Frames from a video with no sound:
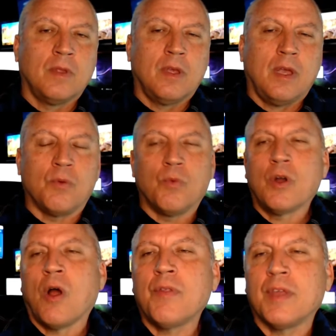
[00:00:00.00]
And
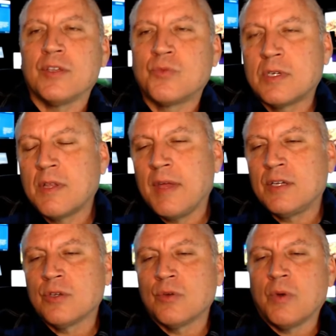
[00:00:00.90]
what are these? What do they
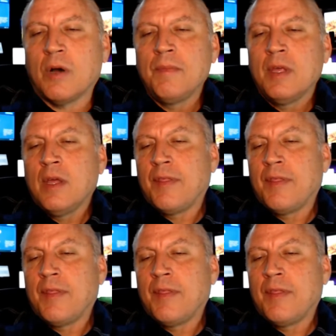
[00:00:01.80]
do? Well,